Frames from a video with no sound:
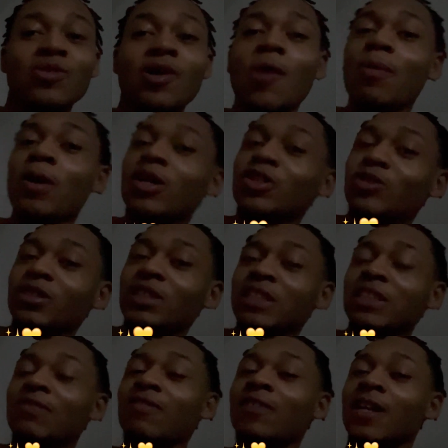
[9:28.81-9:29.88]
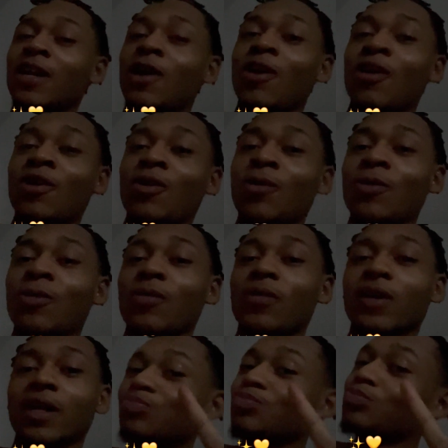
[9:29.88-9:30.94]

Hope y'all enjoyed this vlog.